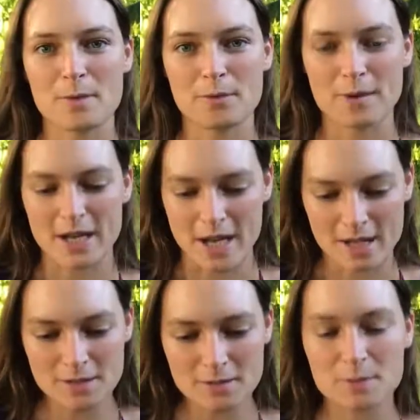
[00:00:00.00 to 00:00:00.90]
of my
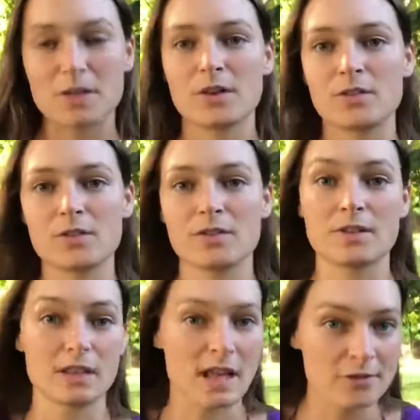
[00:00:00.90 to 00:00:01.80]
hand because
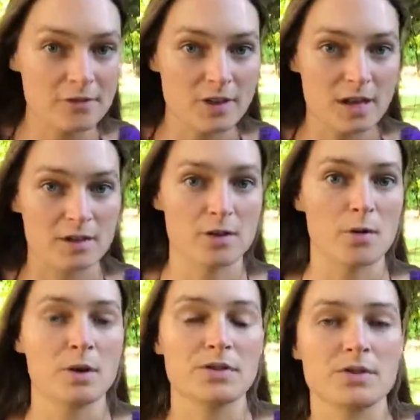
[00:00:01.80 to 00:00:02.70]
the left side is
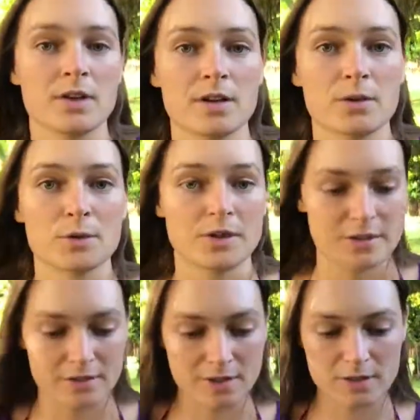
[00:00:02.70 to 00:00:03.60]
always the
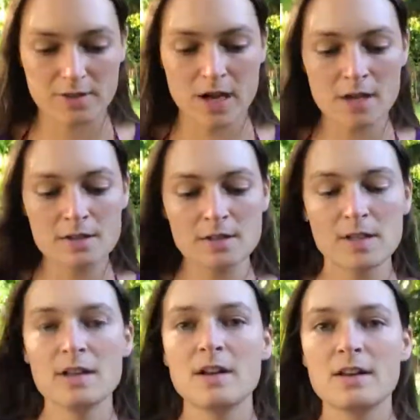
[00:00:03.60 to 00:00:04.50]
receiving side.
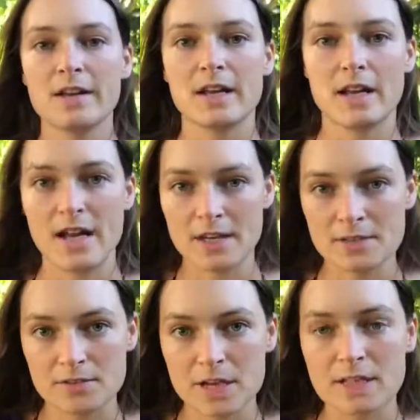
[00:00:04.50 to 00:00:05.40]
Then I
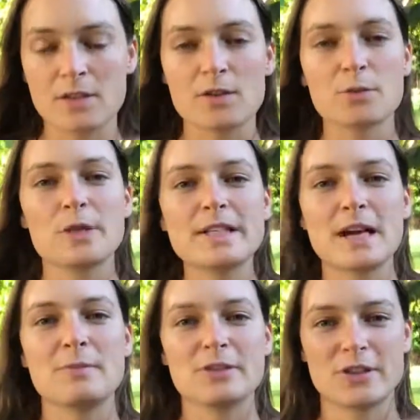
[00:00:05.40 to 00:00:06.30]
activate it 3
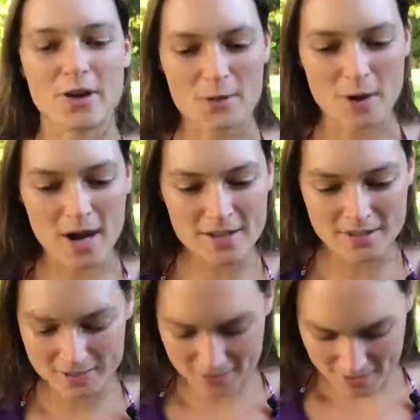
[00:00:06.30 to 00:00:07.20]
times
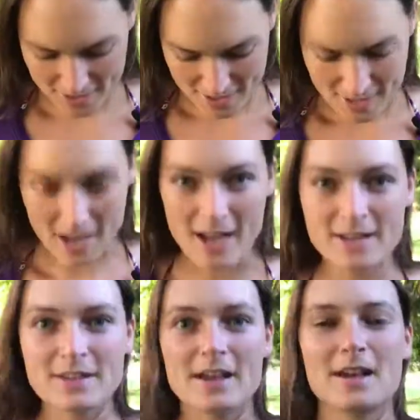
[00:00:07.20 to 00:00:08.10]
clockwise
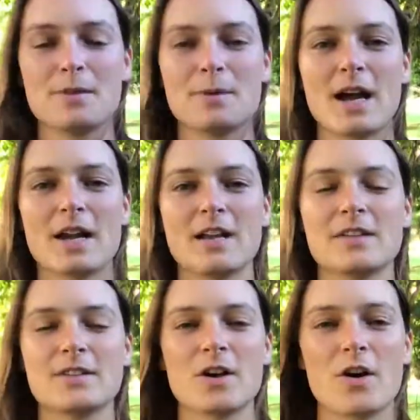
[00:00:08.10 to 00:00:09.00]
and I apply
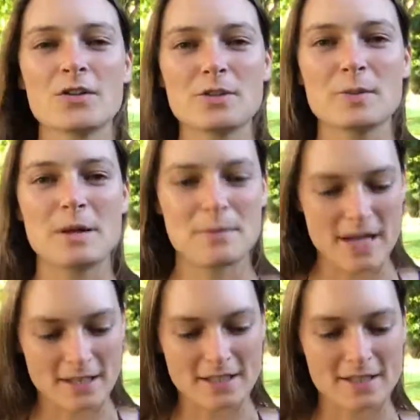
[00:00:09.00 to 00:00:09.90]
it onto my
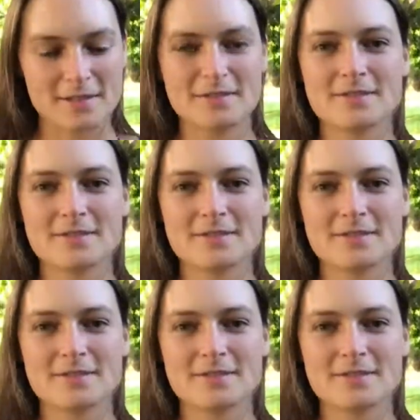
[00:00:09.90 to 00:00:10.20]
belly,